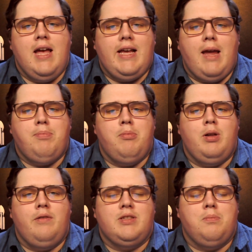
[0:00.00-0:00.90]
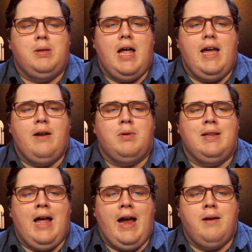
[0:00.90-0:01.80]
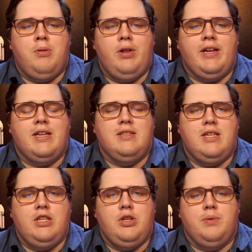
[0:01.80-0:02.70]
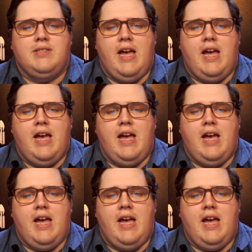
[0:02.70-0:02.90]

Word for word: capable of supplying reliable and continuous